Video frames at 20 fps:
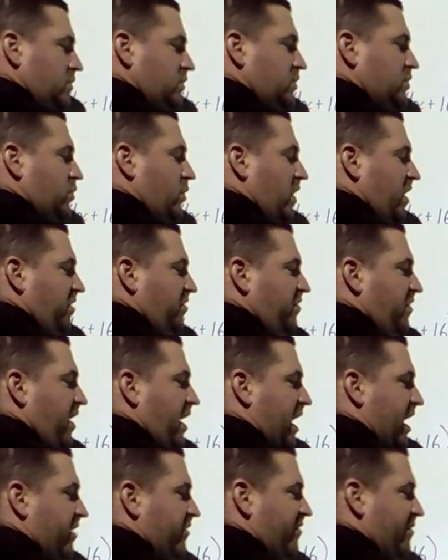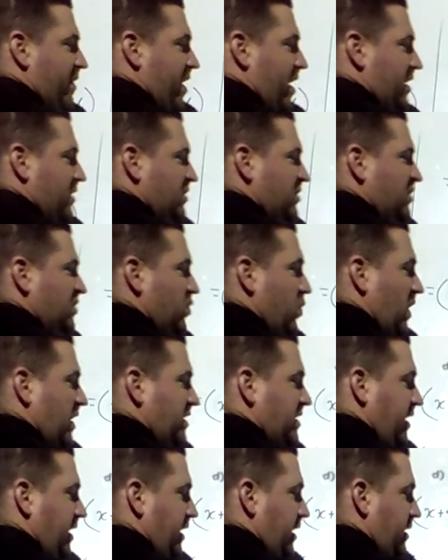25 minus
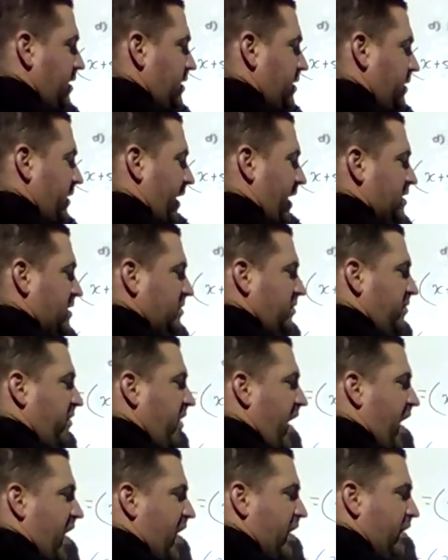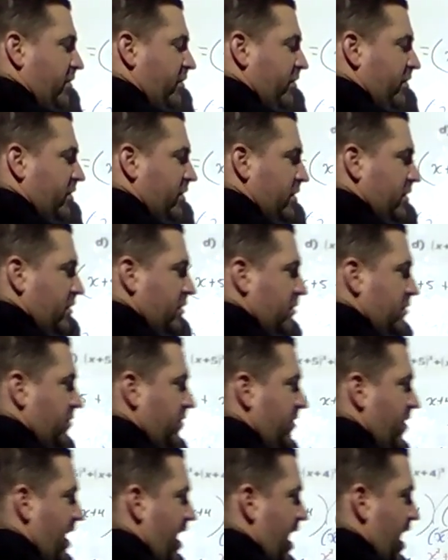20 is 5.
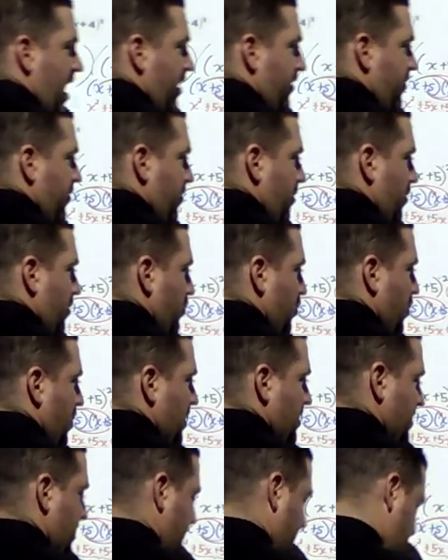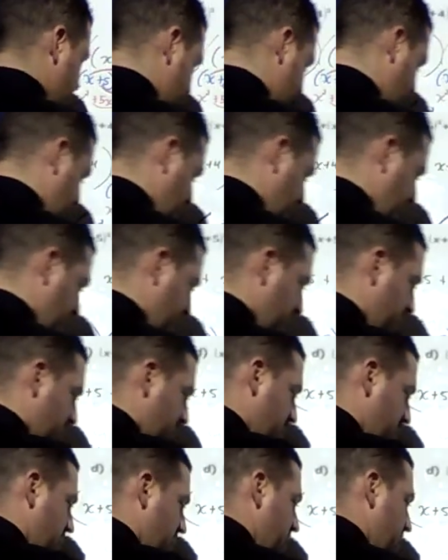5 plus 16
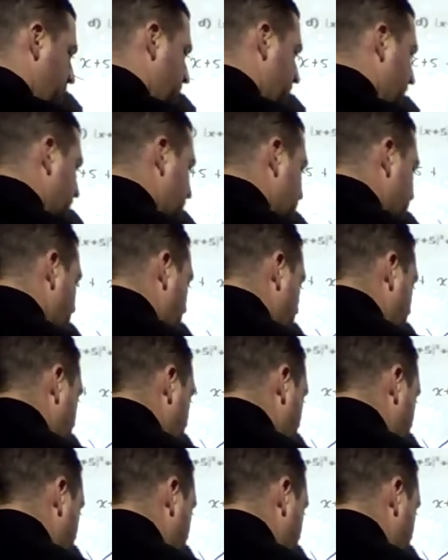is 21.